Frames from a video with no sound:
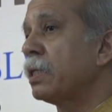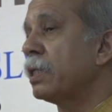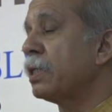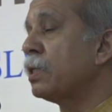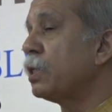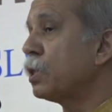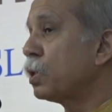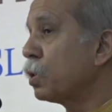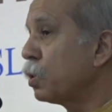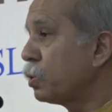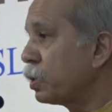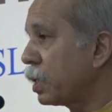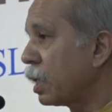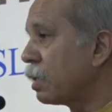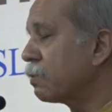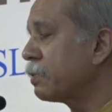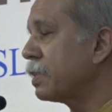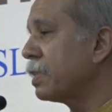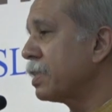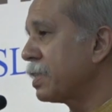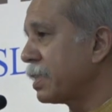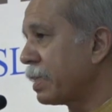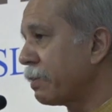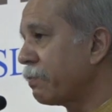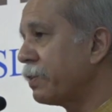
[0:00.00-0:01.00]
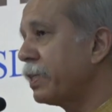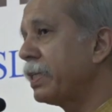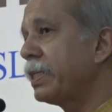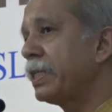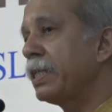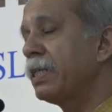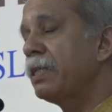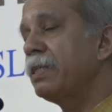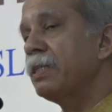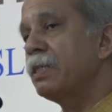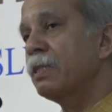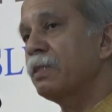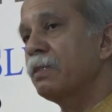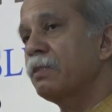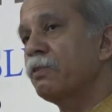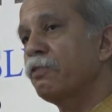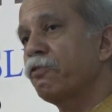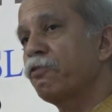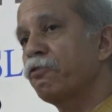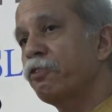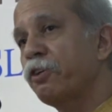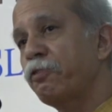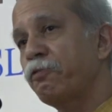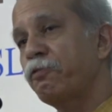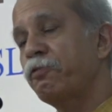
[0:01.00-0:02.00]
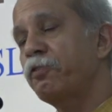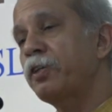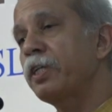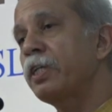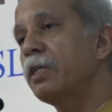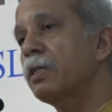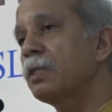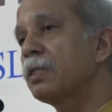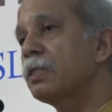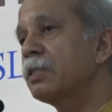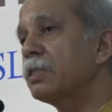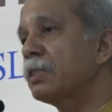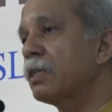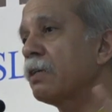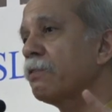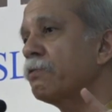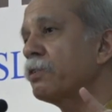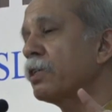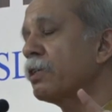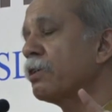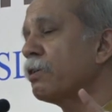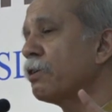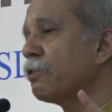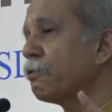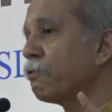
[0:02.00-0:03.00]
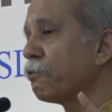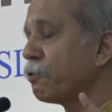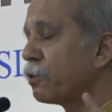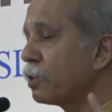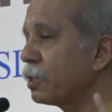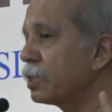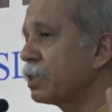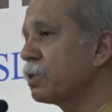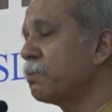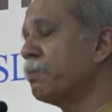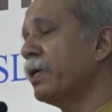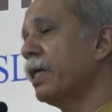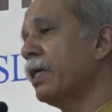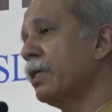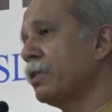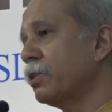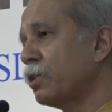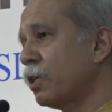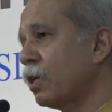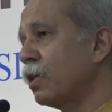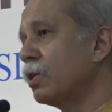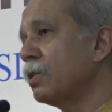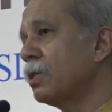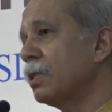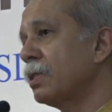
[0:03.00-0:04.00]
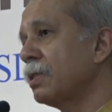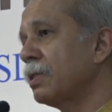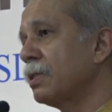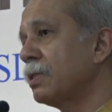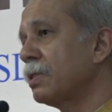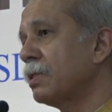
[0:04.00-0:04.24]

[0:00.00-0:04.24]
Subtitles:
In 2017, 50 years after her first marathon,